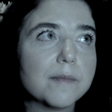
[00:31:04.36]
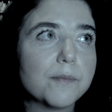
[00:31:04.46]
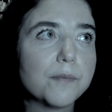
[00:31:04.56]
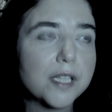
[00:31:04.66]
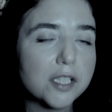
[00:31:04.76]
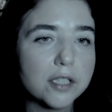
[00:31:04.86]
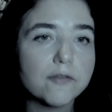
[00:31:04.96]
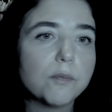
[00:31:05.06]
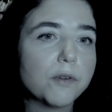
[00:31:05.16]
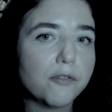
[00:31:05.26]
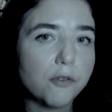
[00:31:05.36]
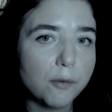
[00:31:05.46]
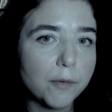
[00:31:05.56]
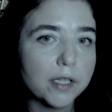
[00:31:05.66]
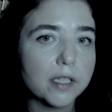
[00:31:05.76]
pleasure for
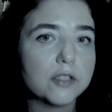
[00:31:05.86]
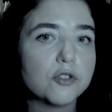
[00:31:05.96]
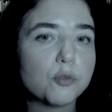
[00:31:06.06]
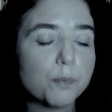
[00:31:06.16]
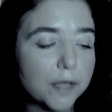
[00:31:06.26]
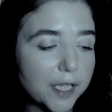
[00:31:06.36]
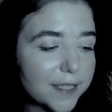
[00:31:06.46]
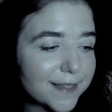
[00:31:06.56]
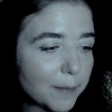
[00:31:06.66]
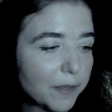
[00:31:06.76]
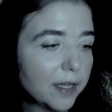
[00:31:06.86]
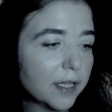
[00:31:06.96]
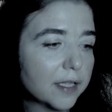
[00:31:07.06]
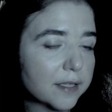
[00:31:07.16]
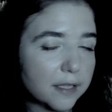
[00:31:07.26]
performer to play something
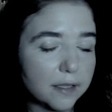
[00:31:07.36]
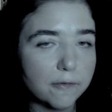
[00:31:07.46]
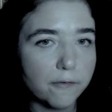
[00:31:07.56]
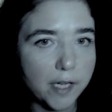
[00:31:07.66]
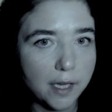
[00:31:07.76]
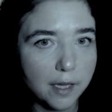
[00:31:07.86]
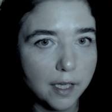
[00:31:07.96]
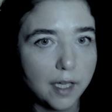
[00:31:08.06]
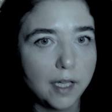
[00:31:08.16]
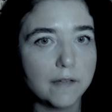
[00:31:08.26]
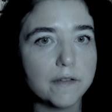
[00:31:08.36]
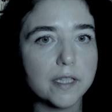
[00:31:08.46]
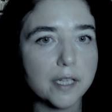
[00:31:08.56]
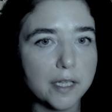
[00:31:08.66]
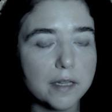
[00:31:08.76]
that is written well
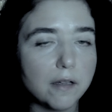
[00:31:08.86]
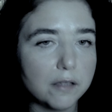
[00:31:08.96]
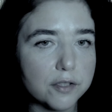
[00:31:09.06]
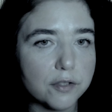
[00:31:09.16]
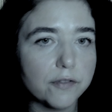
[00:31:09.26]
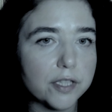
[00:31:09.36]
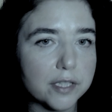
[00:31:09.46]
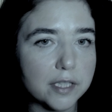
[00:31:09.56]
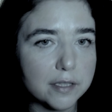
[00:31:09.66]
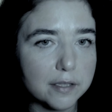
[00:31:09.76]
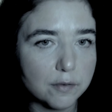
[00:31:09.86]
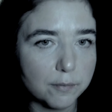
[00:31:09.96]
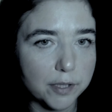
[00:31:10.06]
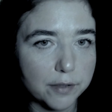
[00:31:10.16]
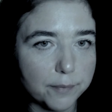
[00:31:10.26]
with great knowledge of his
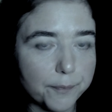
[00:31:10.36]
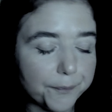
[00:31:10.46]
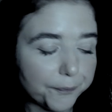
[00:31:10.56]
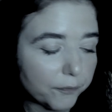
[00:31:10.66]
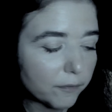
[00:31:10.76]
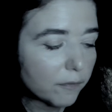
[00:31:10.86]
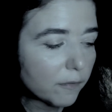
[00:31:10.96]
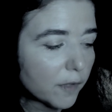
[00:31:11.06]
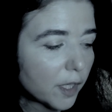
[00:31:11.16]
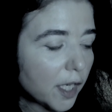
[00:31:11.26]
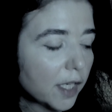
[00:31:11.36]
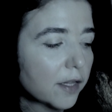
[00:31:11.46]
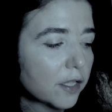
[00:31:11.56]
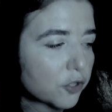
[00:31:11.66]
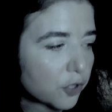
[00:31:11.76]
instrument, and
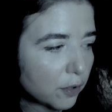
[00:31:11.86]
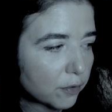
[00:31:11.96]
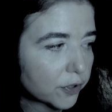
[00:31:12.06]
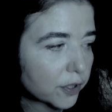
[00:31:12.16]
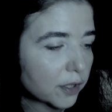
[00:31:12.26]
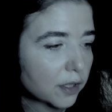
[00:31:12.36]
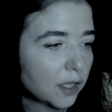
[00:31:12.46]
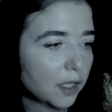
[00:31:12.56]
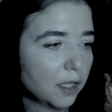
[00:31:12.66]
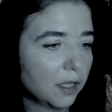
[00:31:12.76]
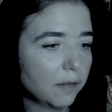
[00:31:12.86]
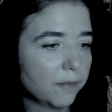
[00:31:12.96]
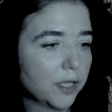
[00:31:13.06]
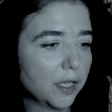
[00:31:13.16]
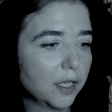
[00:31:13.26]
that shows
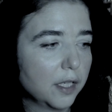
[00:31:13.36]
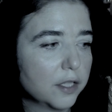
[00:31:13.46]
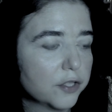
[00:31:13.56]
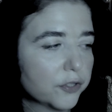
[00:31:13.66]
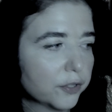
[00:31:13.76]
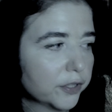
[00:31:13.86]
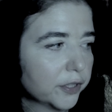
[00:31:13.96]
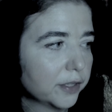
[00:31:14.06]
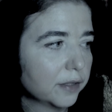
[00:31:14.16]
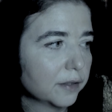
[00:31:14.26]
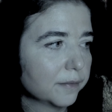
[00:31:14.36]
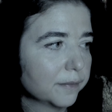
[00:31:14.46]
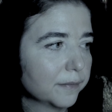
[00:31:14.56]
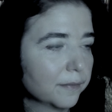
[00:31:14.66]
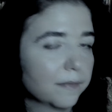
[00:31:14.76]
certain
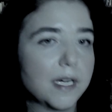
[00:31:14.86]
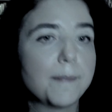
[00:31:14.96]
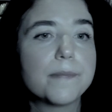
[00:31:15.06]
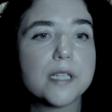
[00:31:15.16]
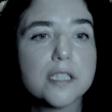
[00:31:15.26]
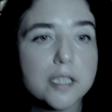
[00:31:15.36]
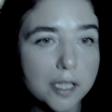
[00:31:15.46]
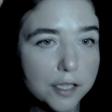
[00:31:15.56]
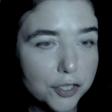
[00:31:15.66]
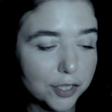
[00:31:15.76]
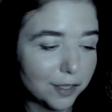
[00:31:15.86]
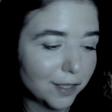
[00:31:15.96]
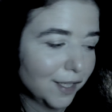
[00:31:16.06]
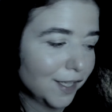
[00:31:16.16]
appreciation